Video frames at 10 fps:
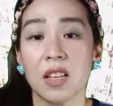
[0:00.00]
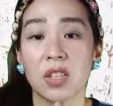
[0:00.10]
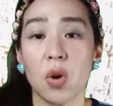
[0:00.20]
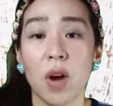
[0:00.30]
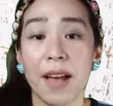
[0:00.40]

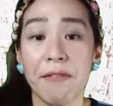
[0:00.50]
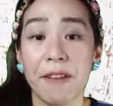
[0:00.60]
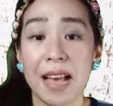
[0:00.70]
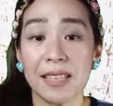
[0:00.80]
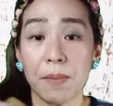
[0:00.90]
So I
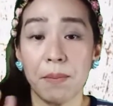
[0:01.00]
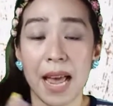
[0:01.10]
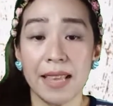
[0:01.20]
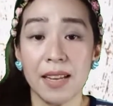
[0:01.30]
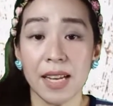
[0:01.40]
fast
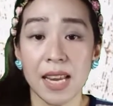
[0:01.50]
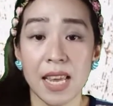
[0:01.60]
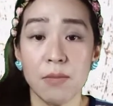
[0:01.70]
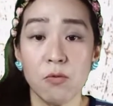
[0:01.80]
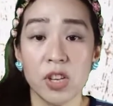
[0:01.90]
apply the cream,